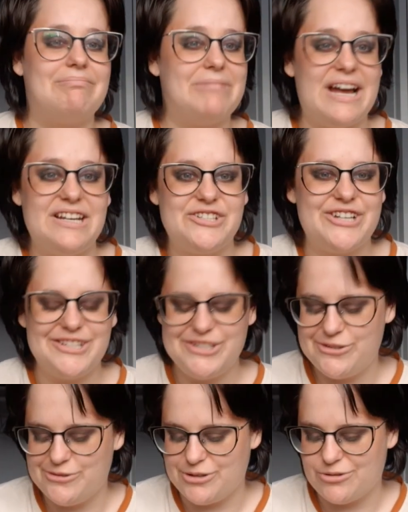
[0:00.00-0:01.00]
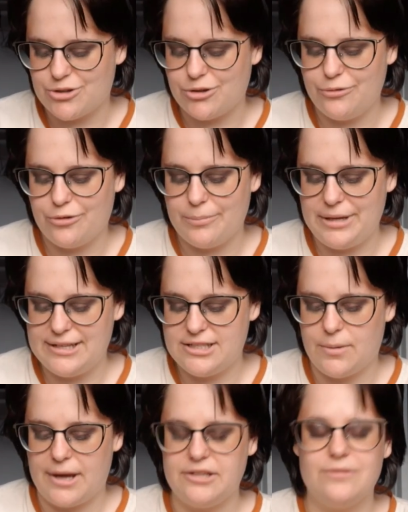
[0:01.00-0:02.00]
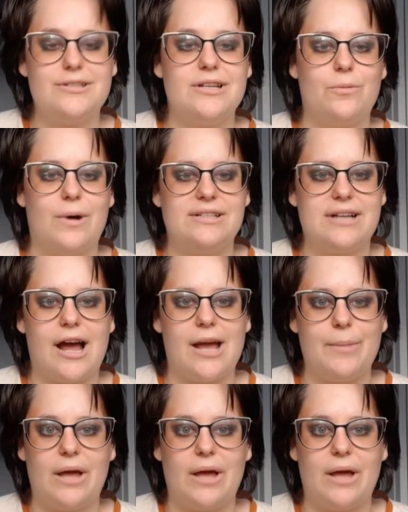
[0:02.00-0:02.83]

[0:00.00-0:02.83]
it's just too neutral for me, so I used it 1 time